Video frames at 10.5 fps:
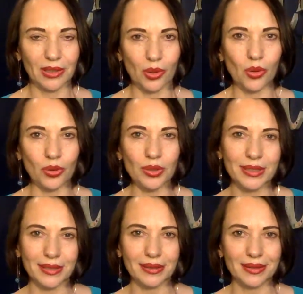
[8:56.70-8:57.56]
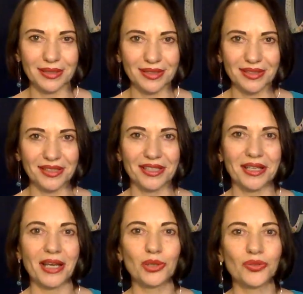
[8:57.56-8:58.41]
colds and this
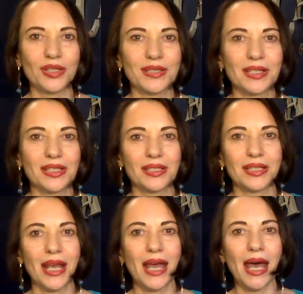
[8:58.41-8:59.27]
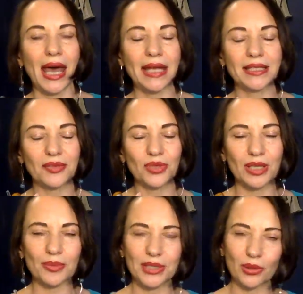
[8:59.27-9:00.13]
kind of conditions, and it was
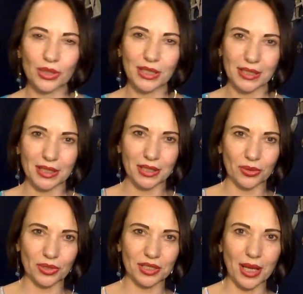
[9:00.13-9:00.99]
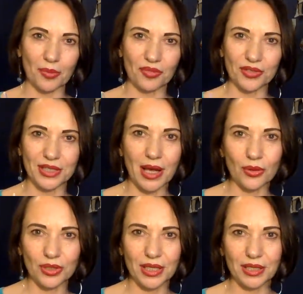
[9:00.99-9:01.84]
absolutely necessary step.
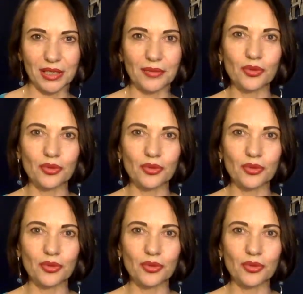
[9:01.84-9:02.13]
Without that, I